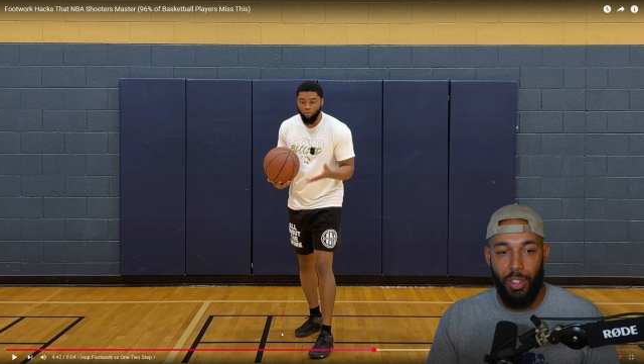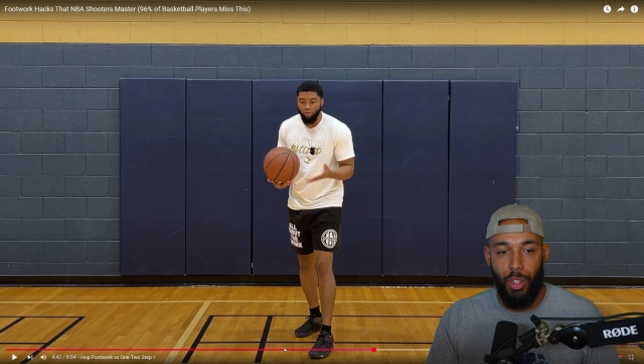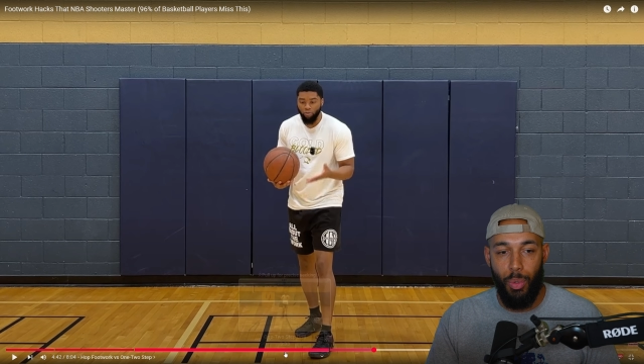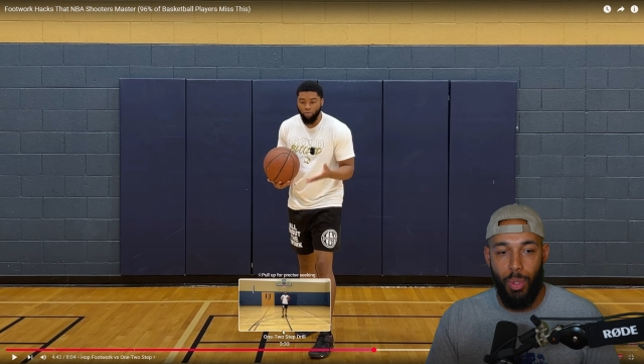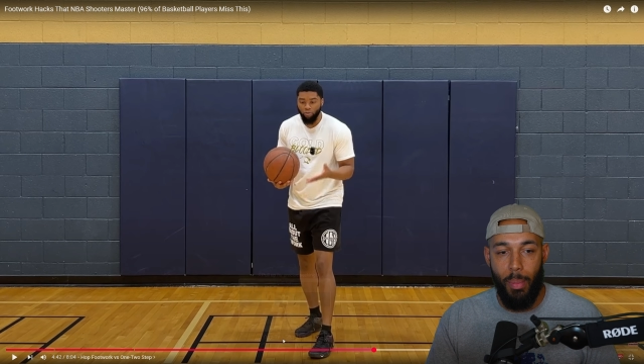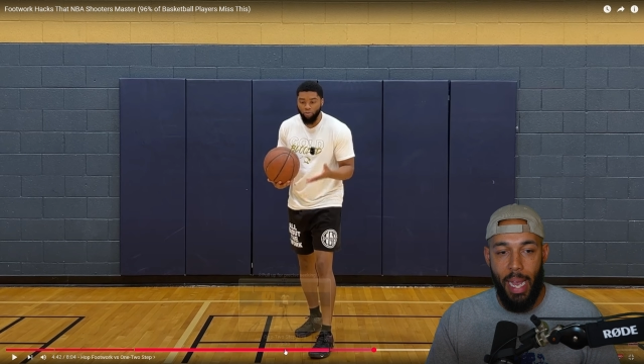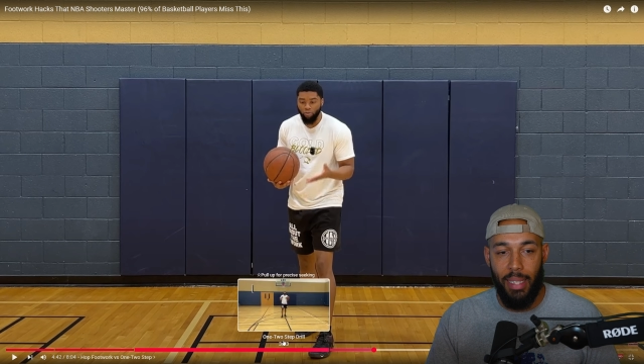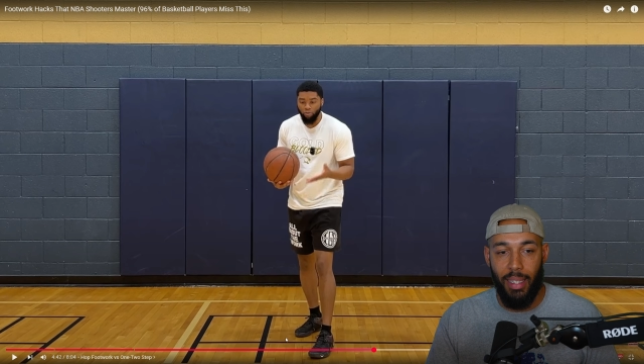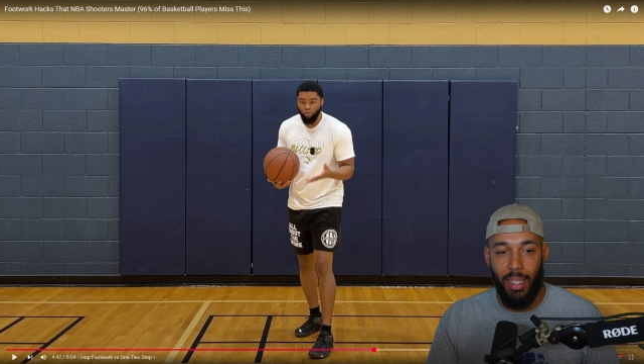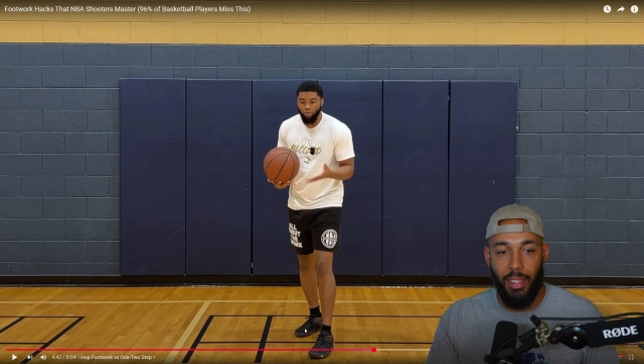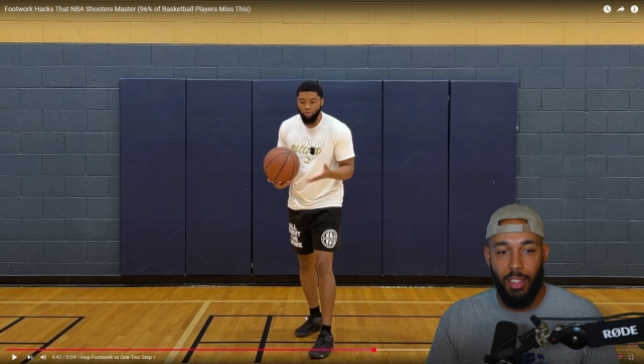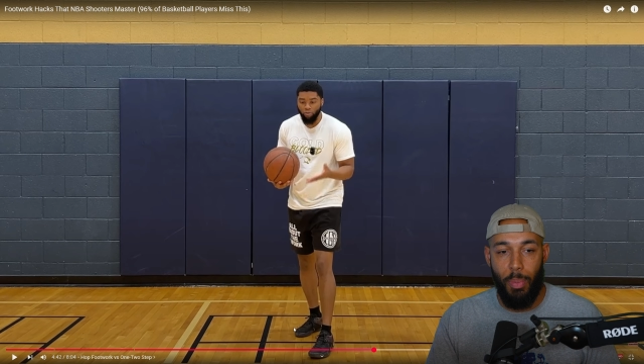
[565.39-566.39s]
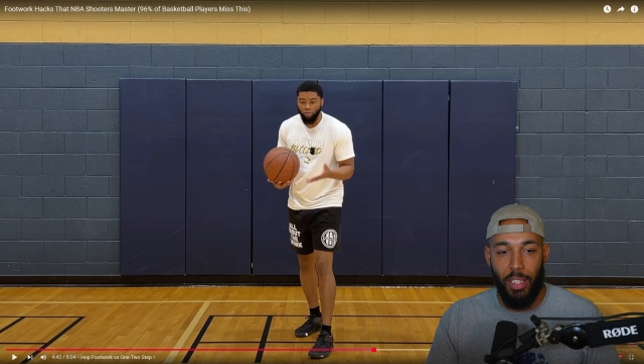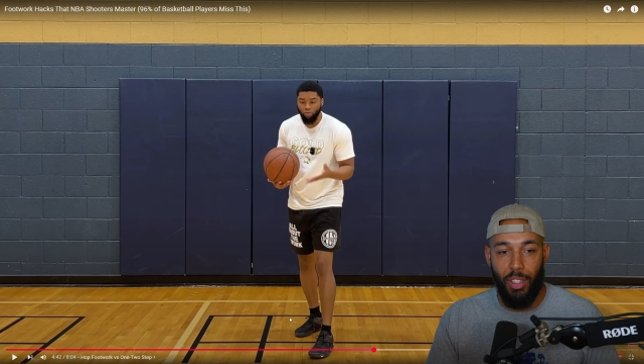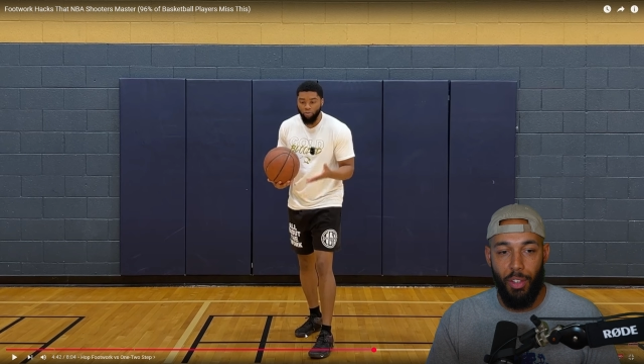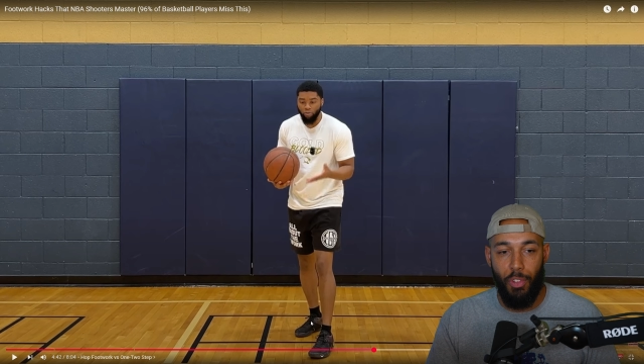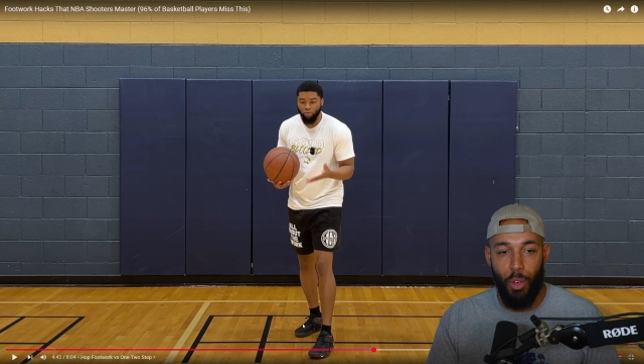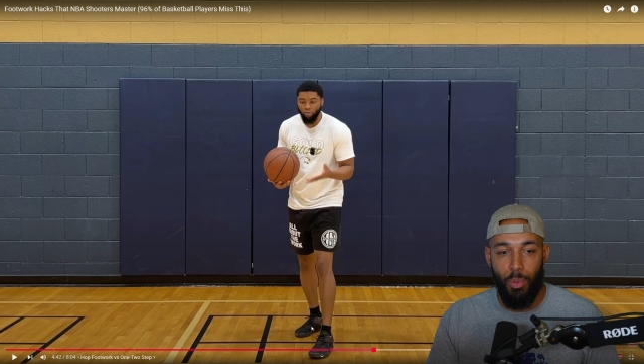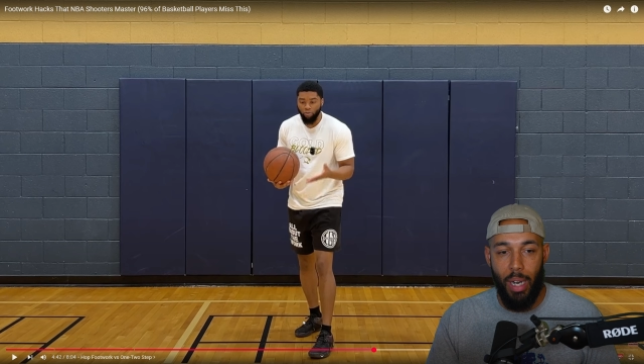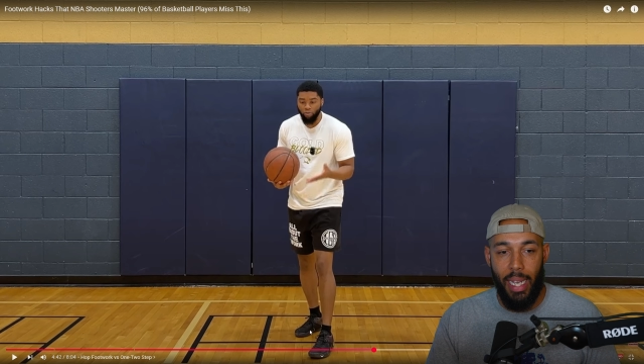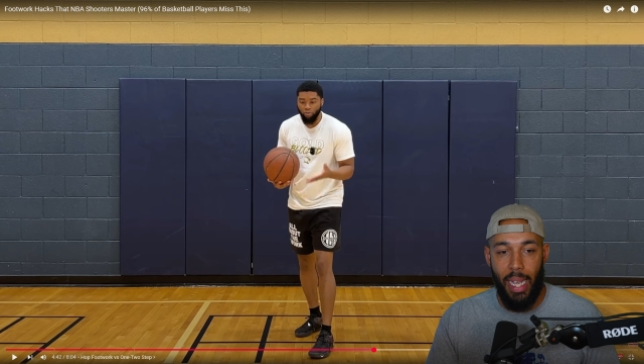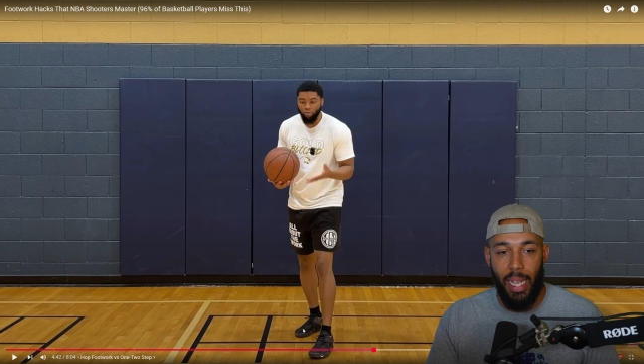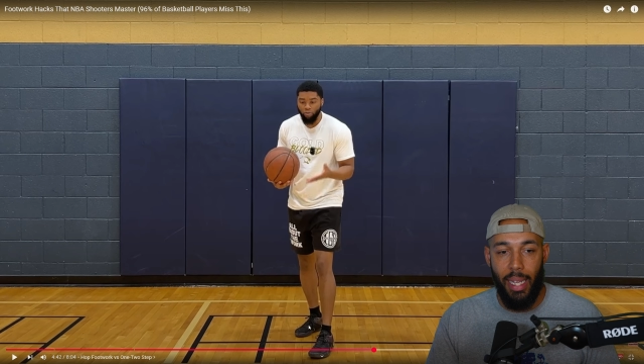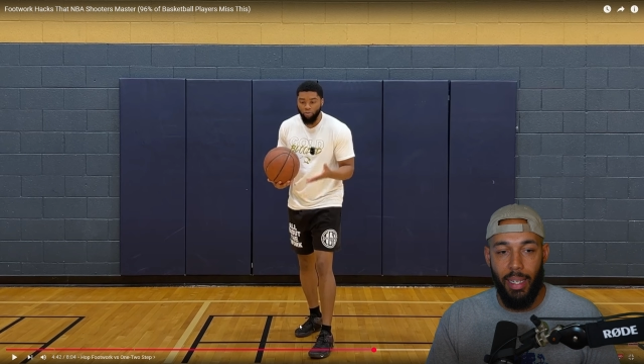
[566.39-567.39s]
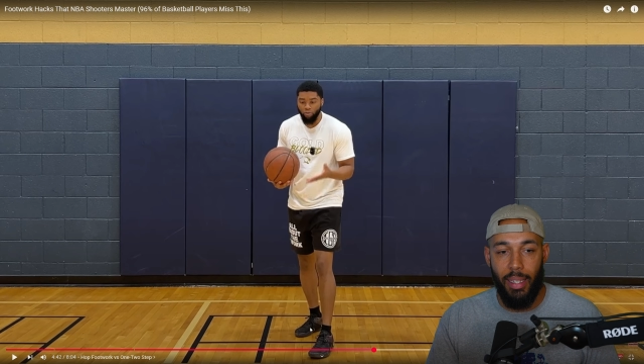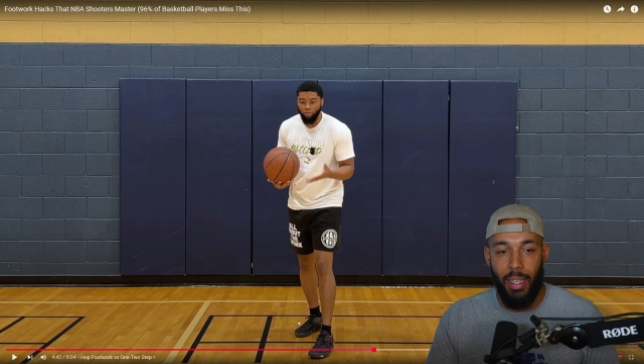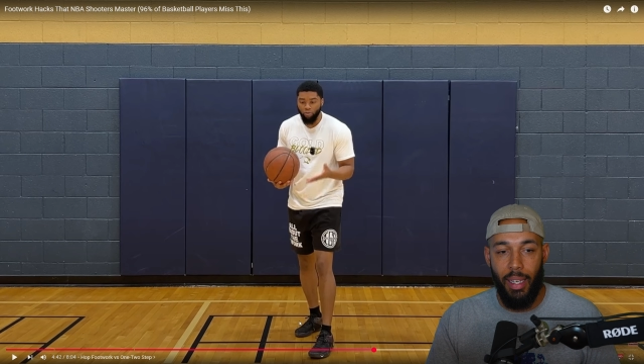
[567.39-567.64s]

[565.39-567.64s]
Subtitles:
to the basket, especially if you're right-handed.